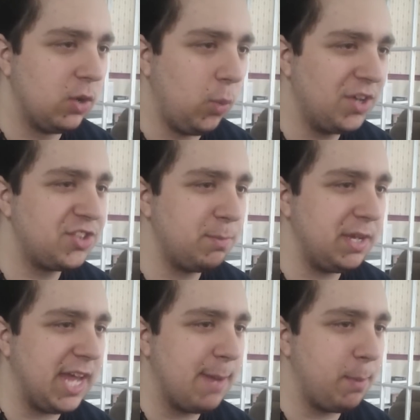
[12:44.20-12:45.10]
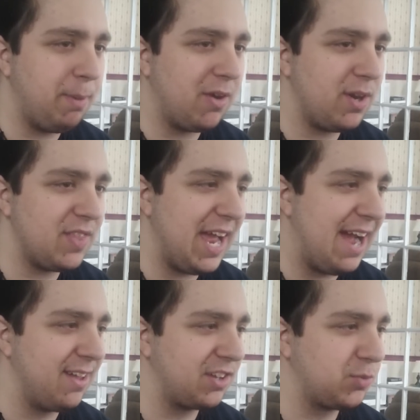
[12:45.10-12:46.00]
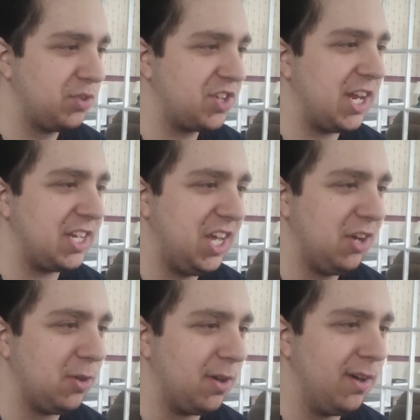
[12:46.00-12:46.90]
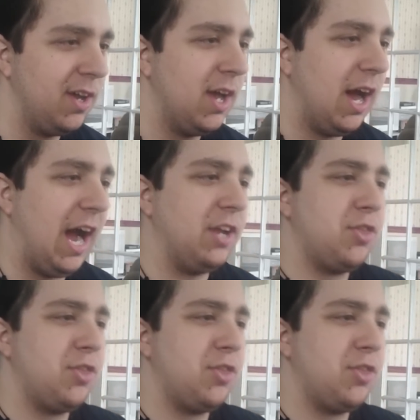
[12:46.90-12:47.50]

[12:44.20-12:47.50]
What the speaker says: Once it became apparent that Alex was gonna kill her, I